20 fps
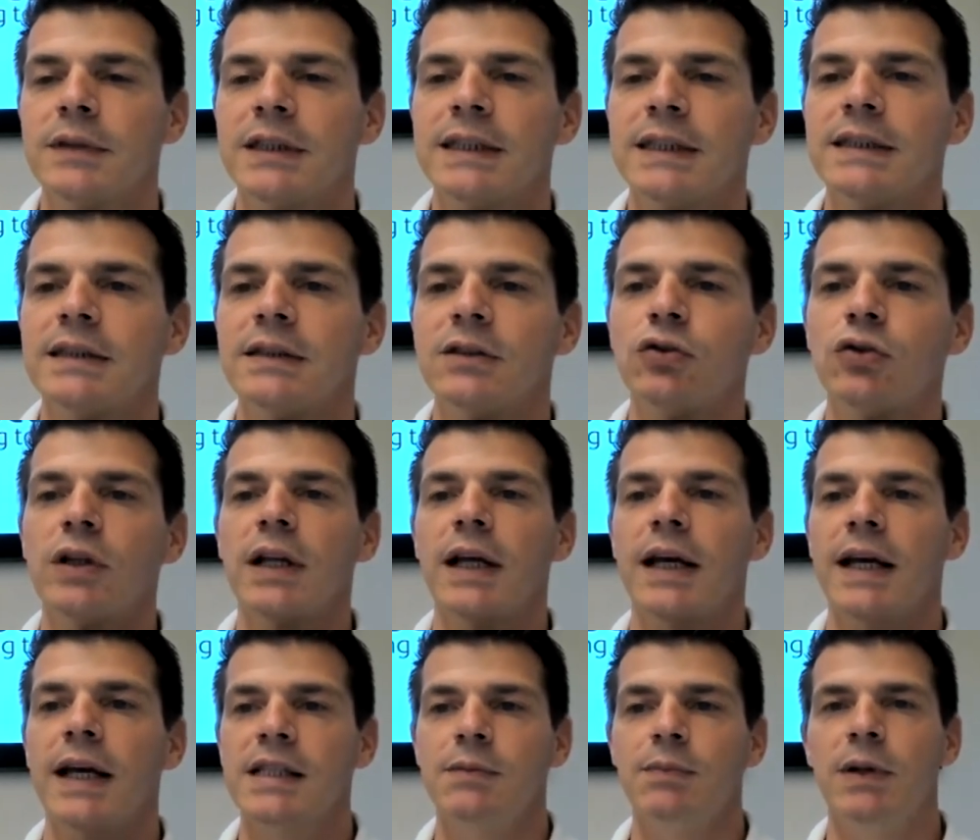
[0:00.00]
this drill
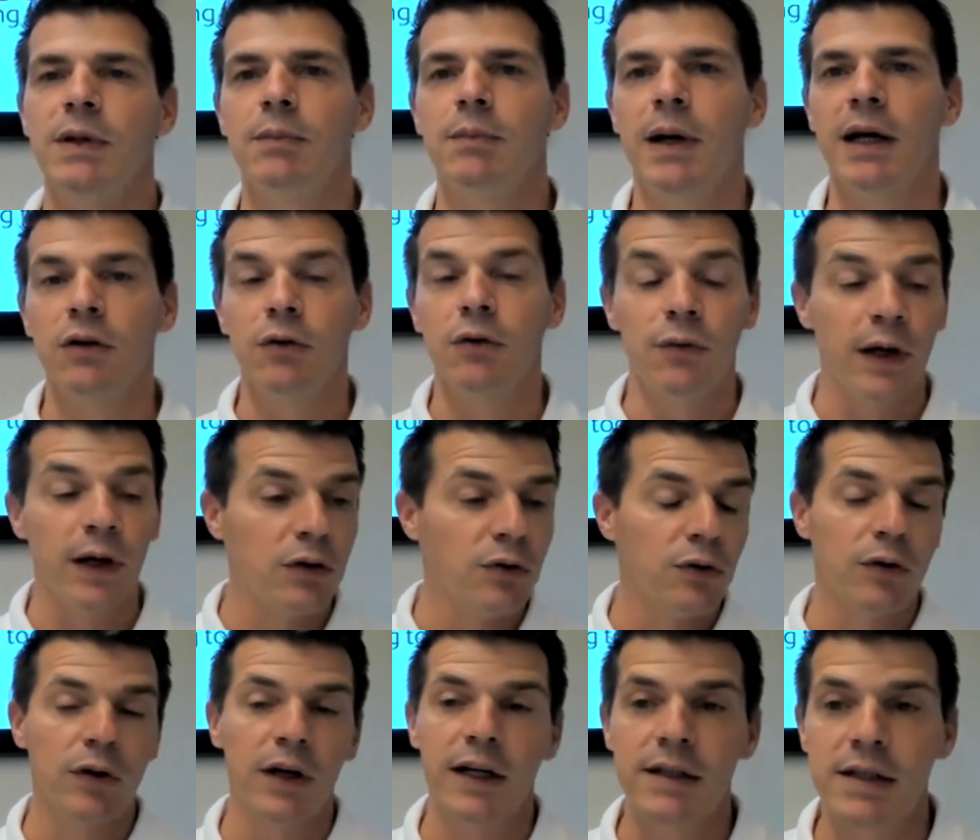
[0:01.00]
has been
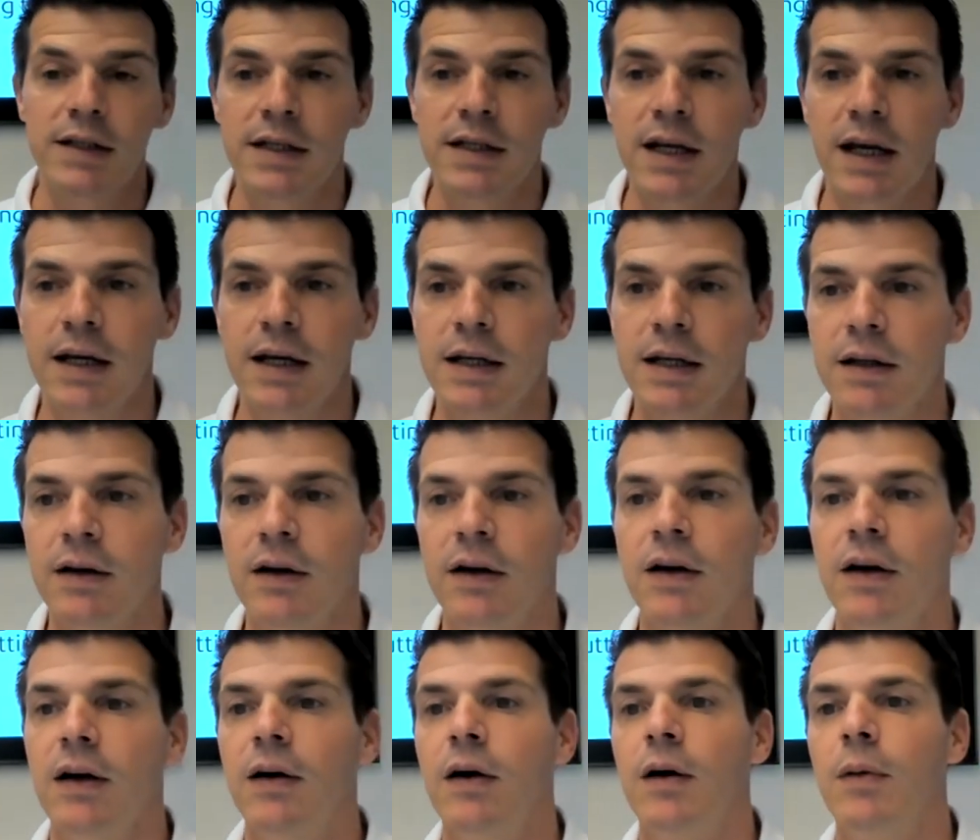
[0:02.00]
manufactured, as said,
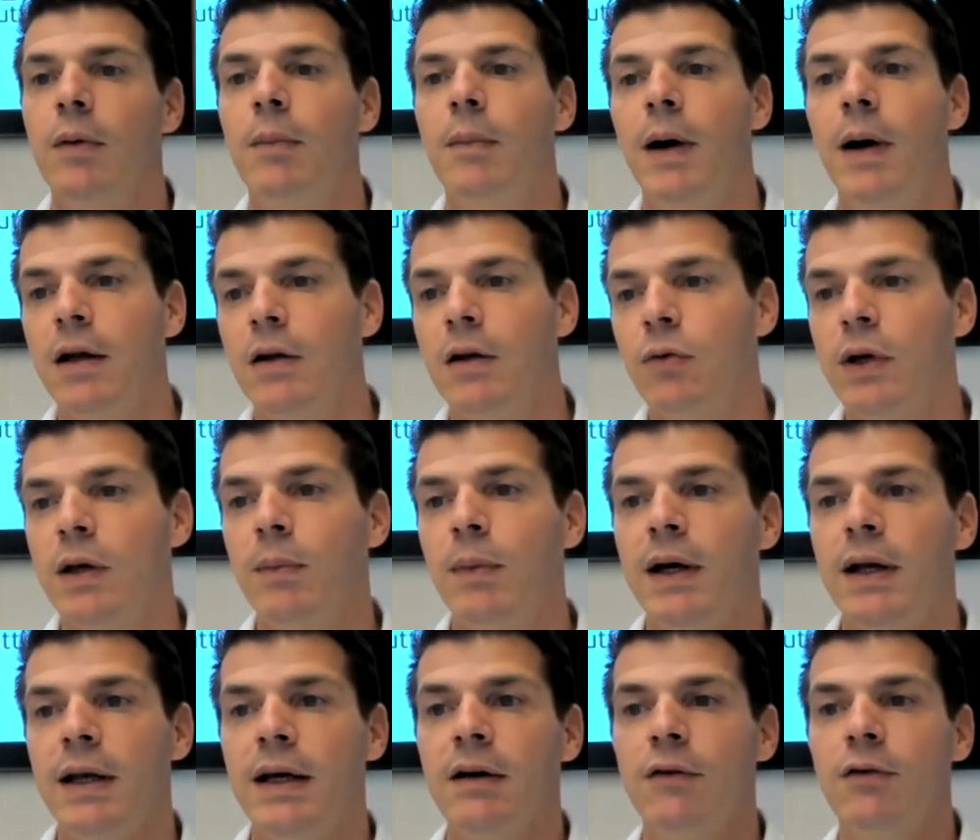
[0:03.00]
by Louis
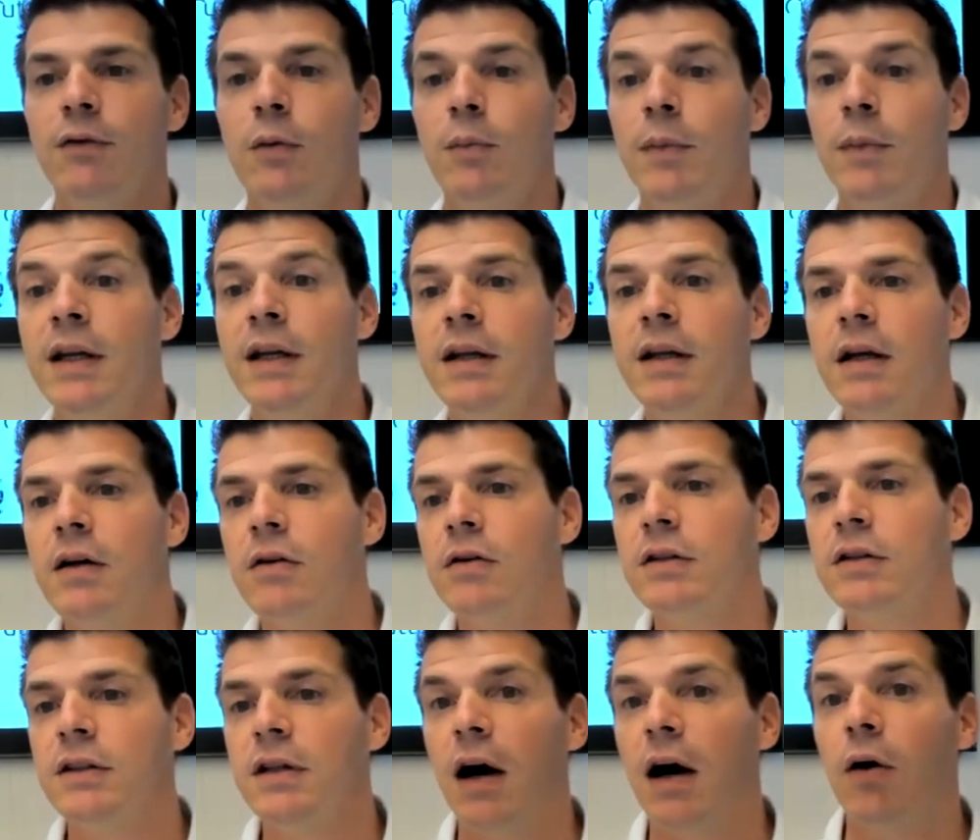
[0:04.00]
Bélet for many
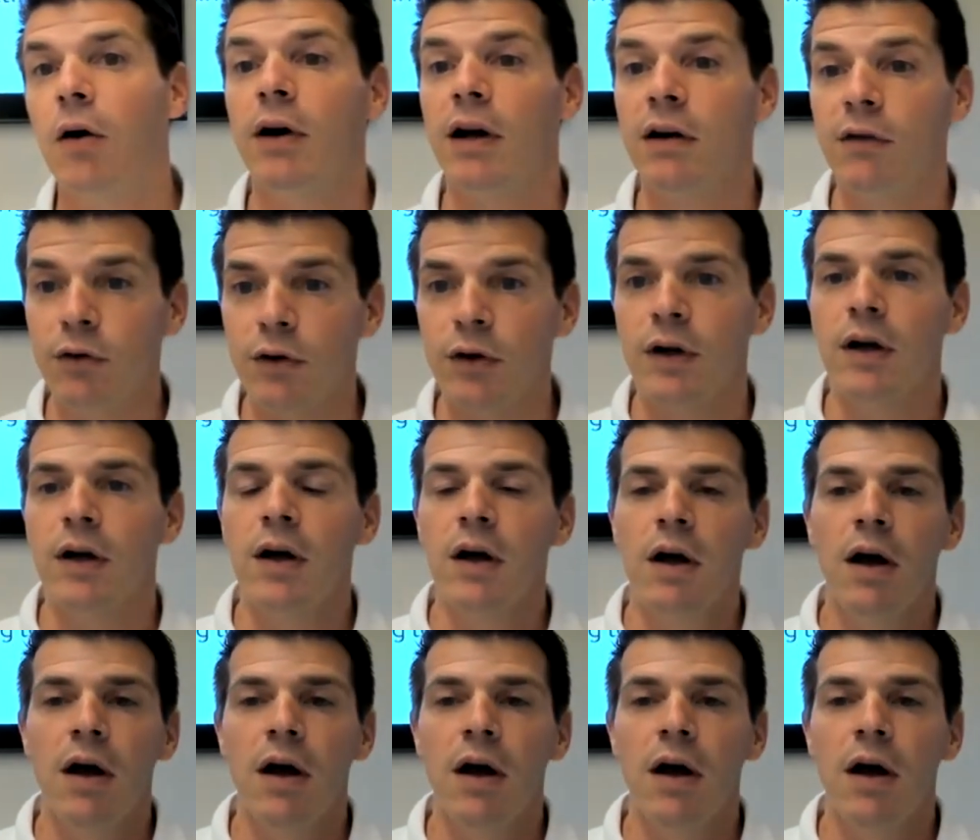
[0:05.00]
years. However,